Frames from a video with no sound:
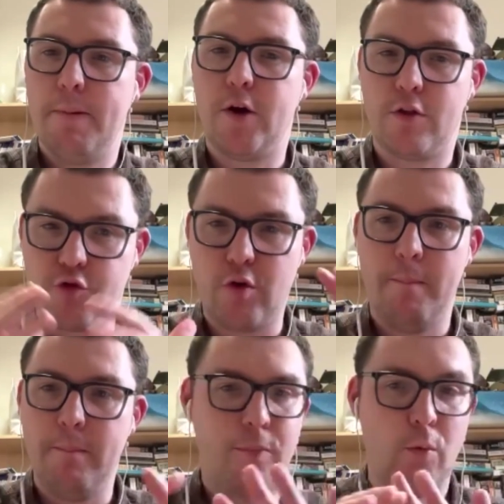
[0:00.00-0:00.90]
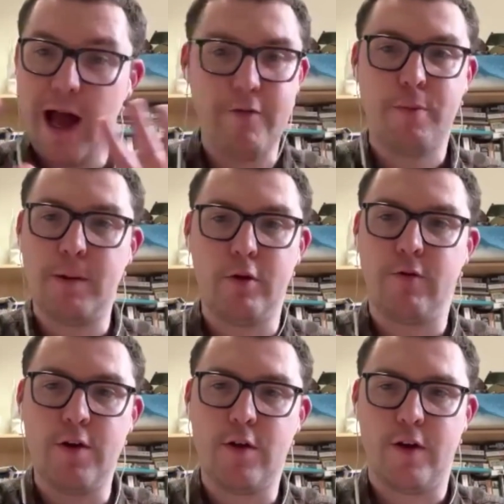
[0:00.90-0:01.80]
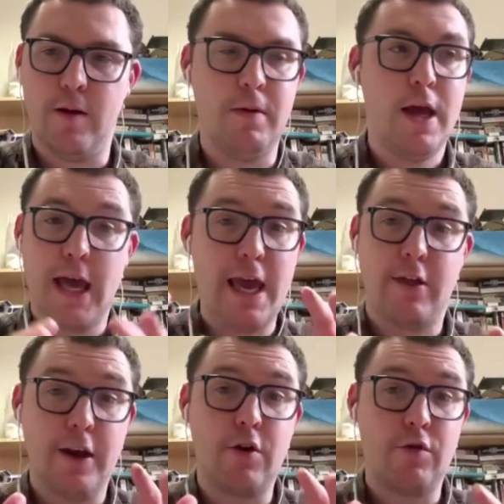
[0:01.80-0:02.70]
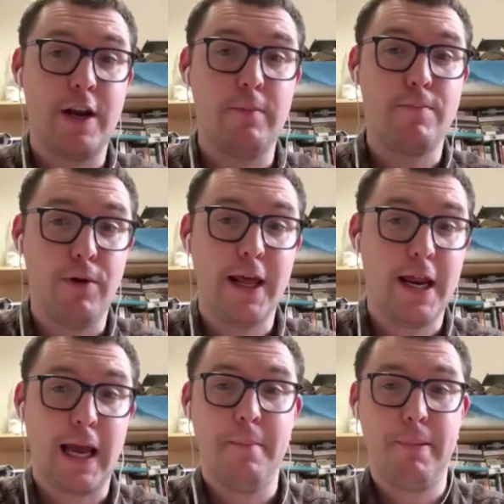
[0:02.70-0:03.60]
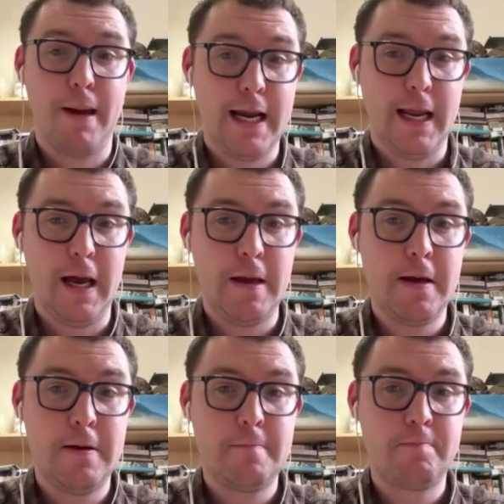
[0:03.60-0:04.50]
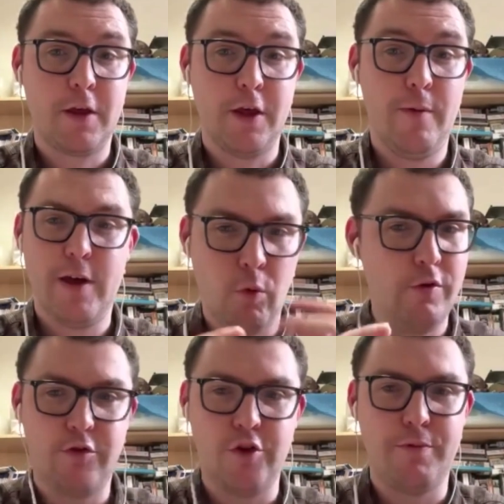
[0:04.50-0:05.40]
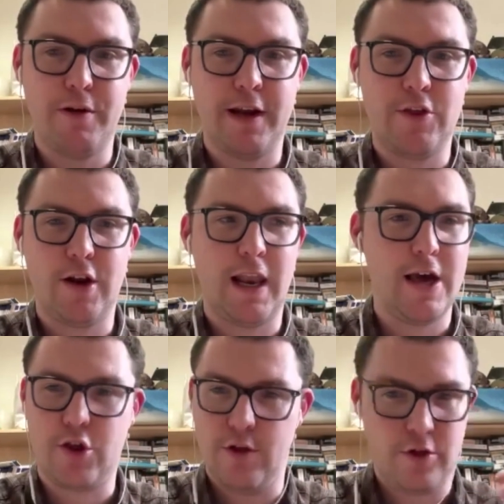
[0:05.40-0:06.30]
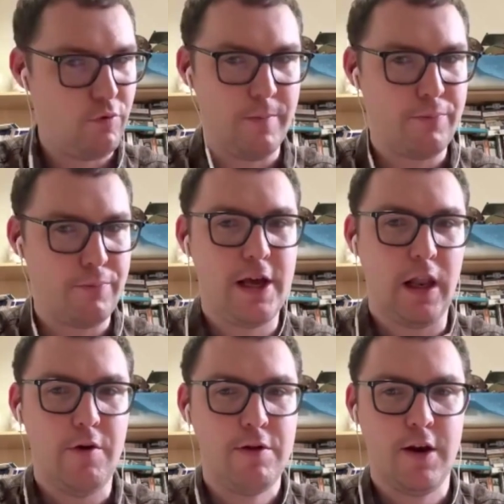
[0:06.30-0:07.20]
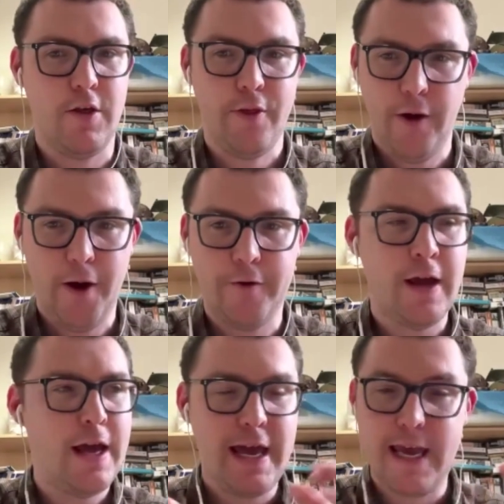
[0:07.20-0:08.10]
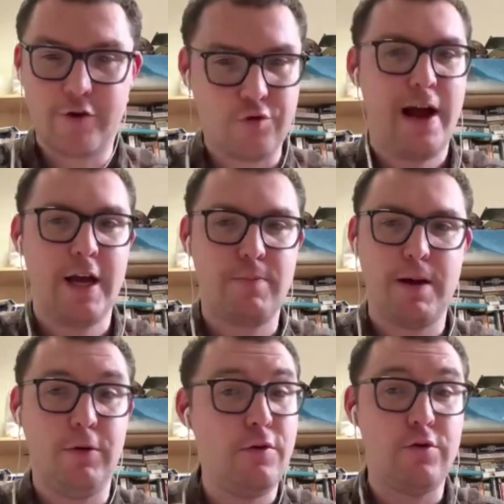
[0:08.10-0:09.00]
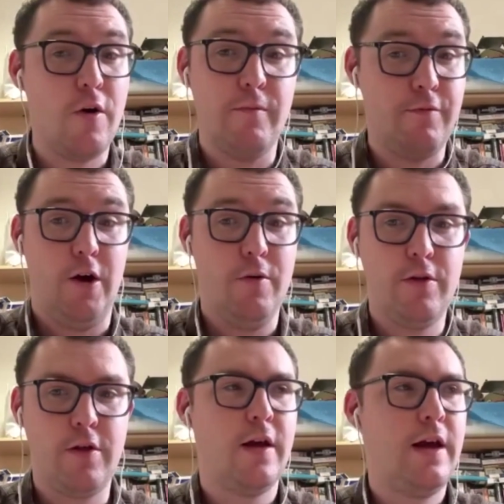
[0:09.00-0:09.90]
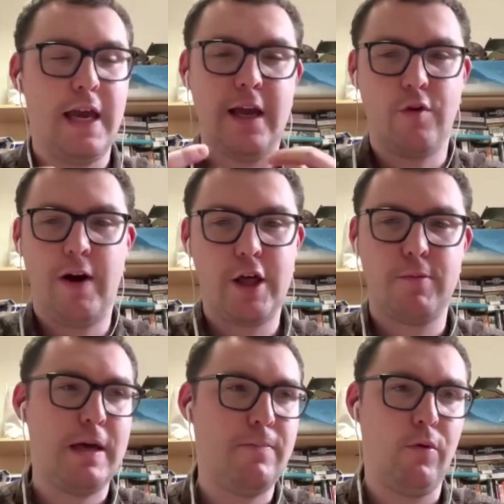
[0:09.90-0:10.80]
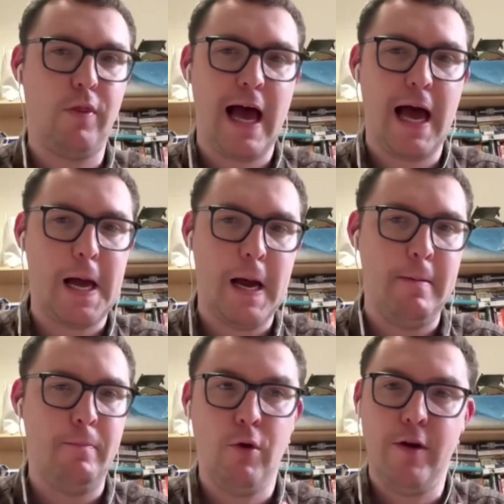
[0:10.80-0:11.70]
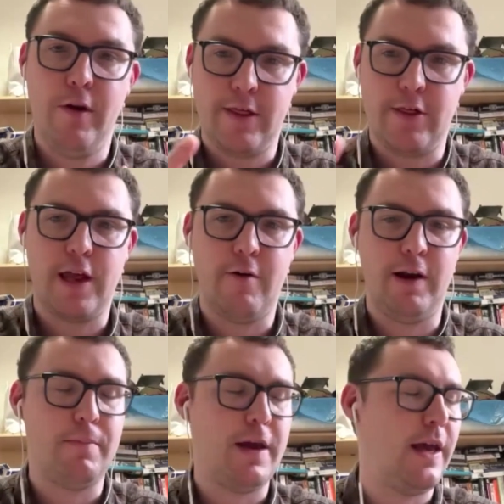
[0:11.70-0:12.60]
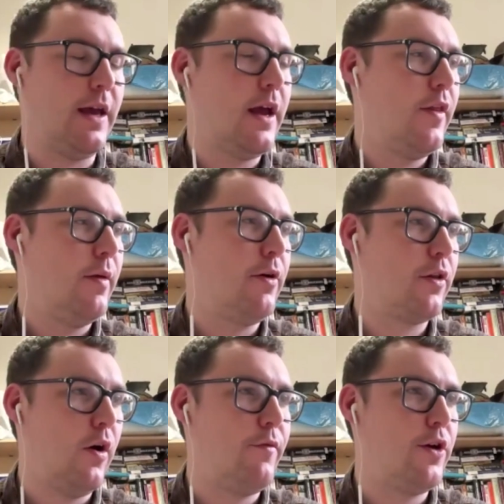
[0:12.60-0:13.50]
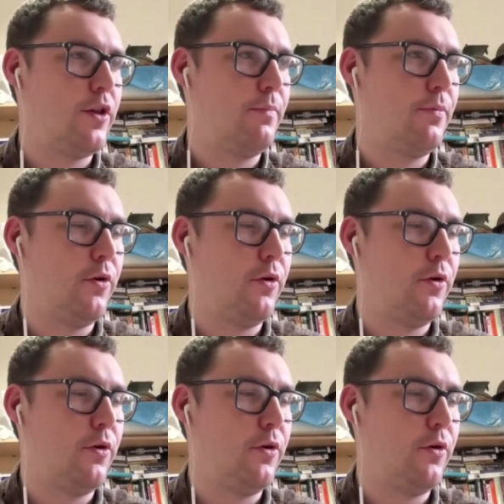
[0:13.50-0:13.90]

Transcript: because Trump, whatever people's views of him, is an incredibly brilliant campaigner. You know, he's won two presidential elections, run pretty close in a third. He attracts people who don't vote. He attracts people that wouldn't necessarily be the most obvious